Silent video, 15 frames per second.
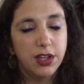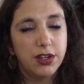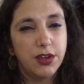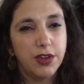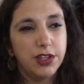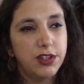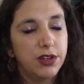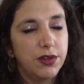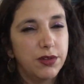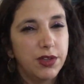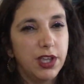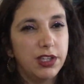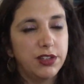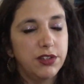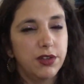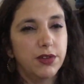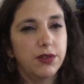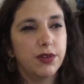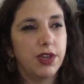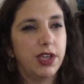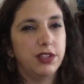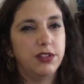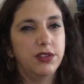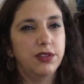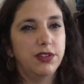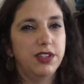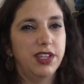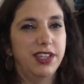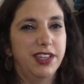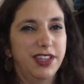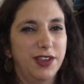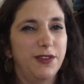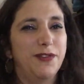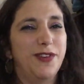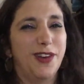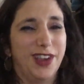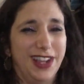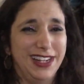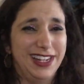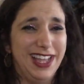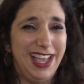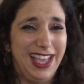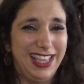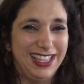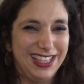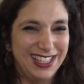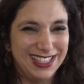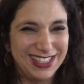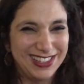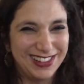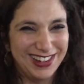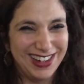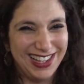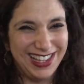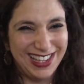No, I don't. I do Fortnite. That's right.